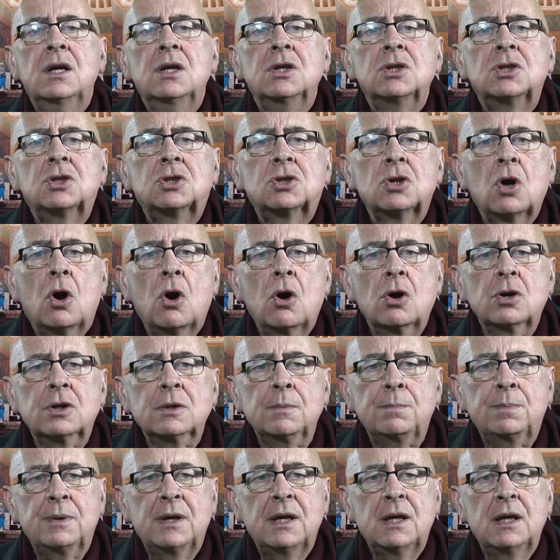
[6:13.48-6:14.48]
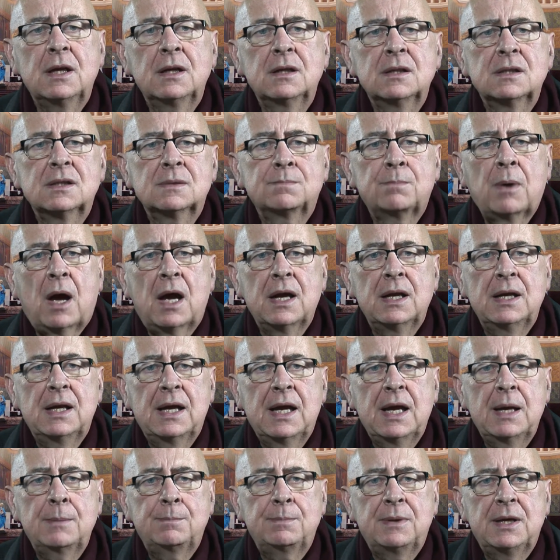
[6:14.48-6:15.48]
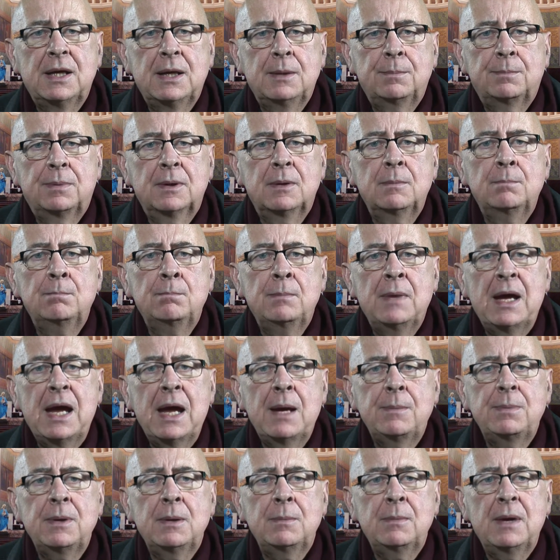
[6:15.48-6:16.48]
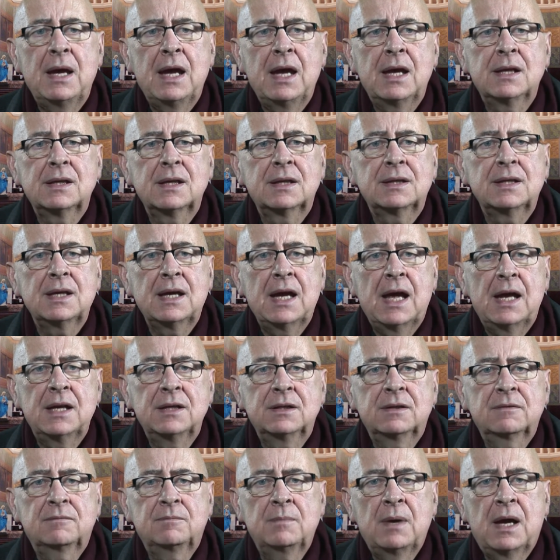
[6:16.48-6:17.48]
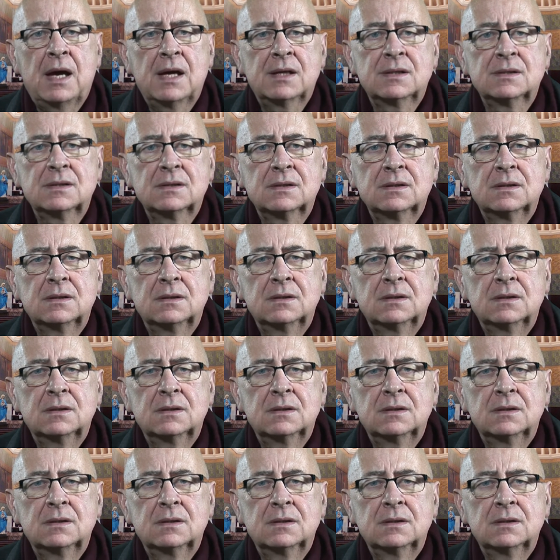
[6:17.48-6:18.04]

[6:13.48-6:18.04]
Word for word: Short appeals by lay people may be made at the end of Mass